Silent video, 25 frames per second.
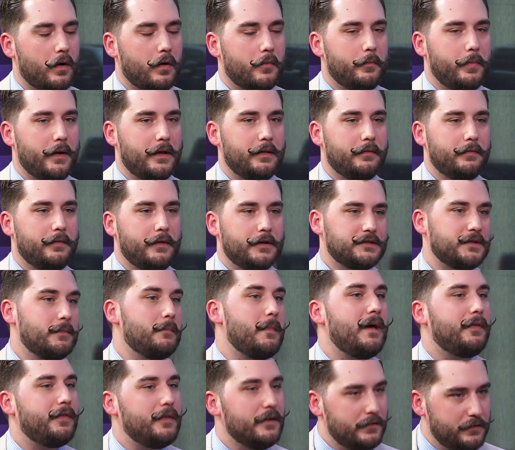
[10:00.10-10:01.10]
but there's a
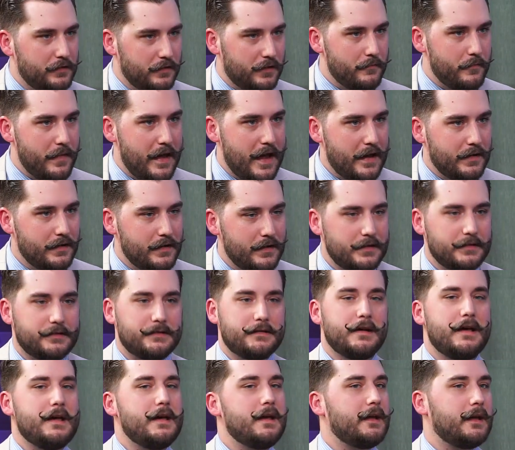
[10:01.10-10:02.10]
method to the madness.